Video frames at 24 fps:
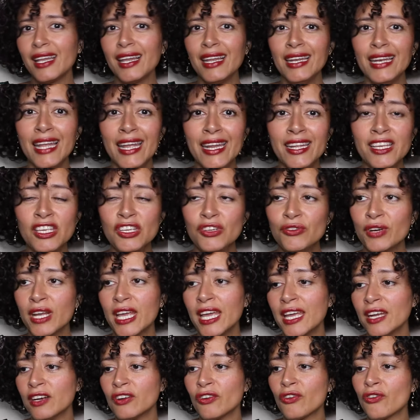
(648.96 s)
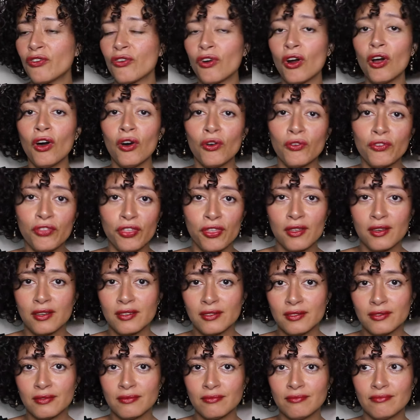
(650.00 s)
letting your hair grow
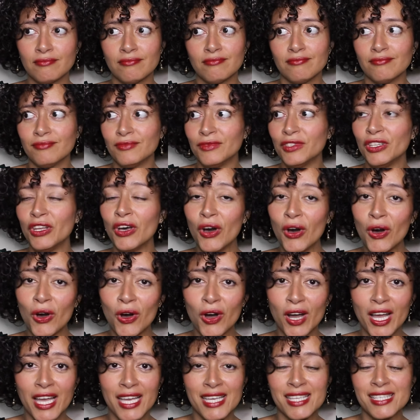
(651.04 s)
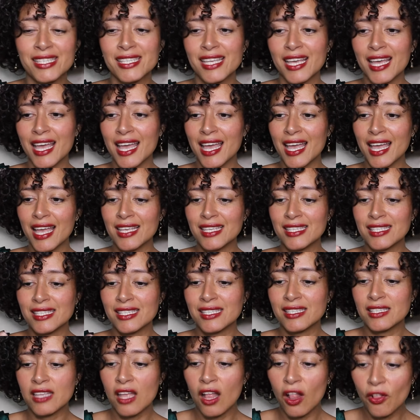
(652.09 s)
no it's
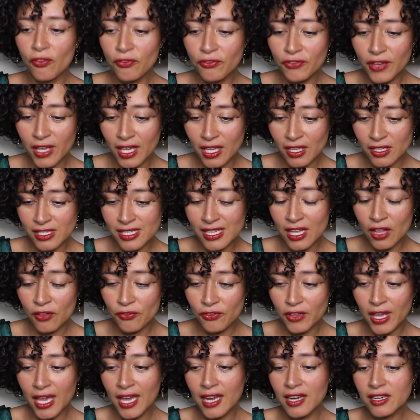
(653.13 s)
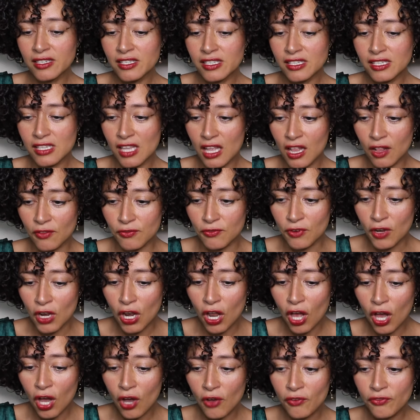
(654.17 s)
self self-care
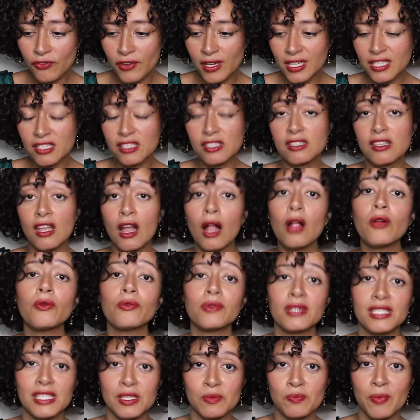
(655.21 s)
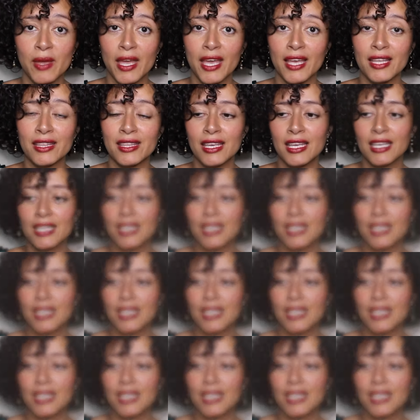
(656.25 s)
self-love self-respect